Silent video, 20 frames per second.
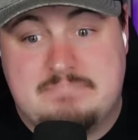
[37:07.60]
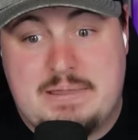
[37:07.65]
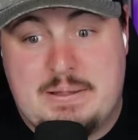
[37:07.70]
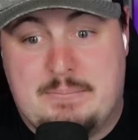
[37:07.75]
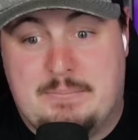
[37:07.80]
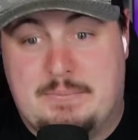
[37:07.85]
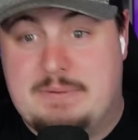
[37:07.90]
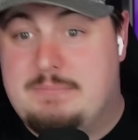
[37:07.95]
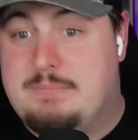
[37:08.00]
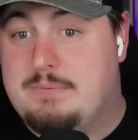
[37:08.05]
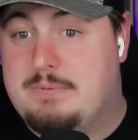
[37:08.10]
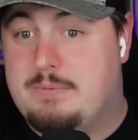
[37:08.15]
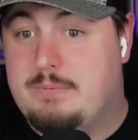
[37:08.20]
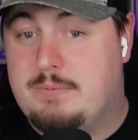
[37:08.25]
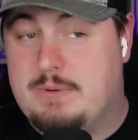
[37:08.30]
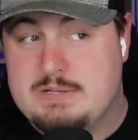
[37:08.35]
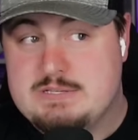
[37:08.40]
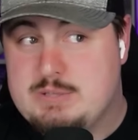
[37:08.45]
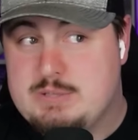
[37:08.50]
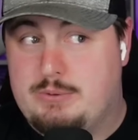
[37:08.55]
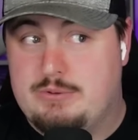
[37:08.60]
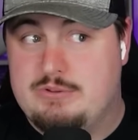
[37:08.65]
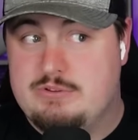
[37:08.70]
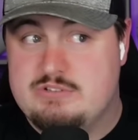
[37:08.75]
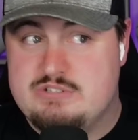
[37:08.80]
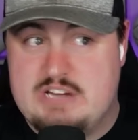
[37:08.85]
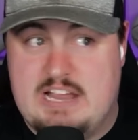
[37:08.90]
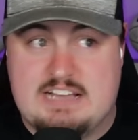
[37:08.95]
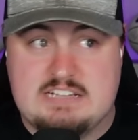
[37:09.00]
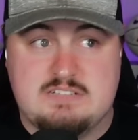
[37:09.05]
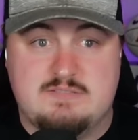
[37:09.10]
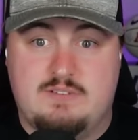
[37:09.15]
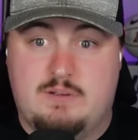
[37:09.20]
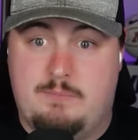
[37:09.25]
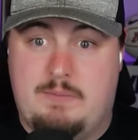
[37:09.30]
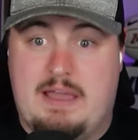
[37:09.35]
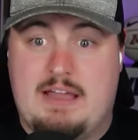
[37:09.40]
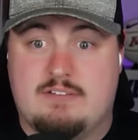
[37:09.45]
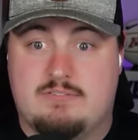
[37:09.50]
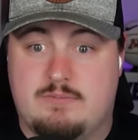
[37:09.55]
what's holding Jacksonville
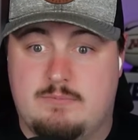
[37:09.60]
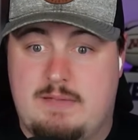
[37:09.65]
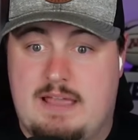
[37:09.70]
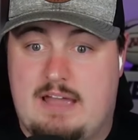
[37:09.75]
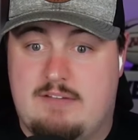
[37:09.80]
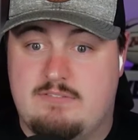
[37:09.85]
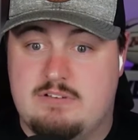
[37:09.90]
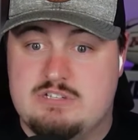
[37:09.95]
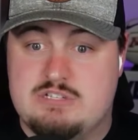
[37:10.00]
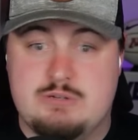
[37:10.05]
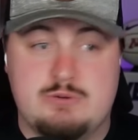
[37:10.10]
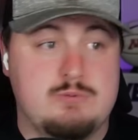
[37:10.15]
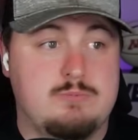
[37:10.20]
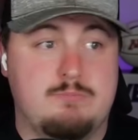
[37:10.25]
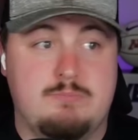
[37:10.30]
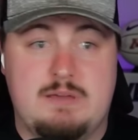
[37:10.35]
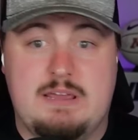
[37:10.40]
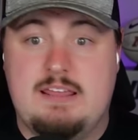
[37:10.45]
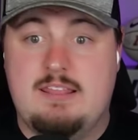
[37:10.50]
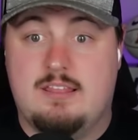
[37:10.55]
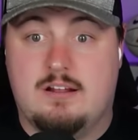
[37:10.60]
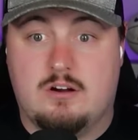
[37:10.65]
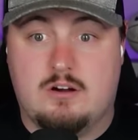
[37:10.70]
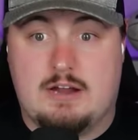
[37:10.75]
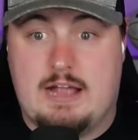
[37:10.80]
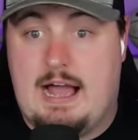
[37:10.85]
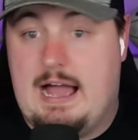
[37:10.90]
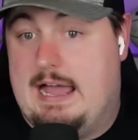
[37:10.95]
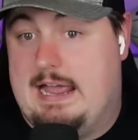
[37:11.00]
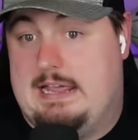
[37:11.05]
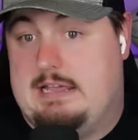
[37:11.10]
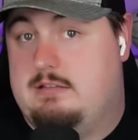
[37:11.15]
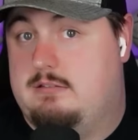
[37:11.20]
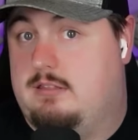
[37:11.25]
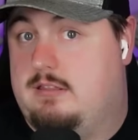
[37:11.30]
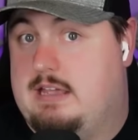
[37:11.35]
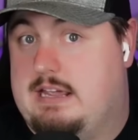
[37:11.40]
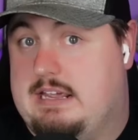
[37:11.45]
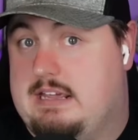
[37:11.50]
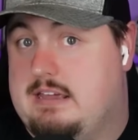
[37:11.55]
back from having Tuten be their guy?
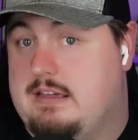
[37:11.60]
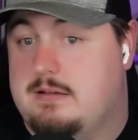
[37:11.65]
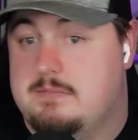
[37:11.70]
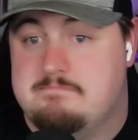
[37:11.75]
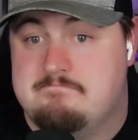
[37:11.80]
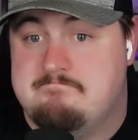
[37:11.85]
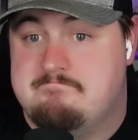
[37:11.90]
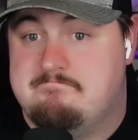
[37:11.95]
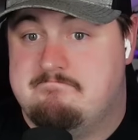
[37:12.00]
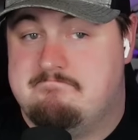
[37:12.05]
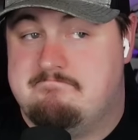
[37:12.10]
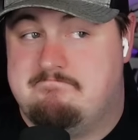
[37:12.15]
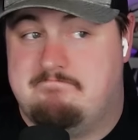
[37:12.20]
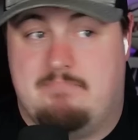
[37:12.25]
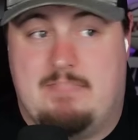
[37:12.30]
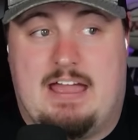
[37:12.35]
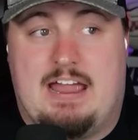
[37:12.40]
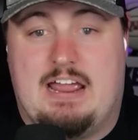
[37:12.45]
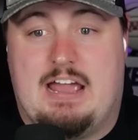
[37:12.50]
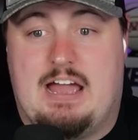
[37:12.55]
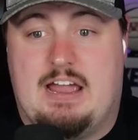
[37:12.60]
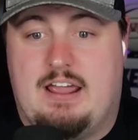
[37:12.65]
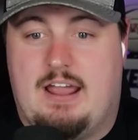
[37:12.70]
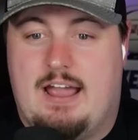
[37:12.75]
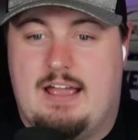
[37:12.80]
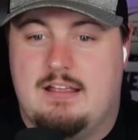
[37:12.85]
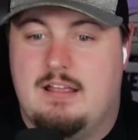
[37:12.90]
Like, I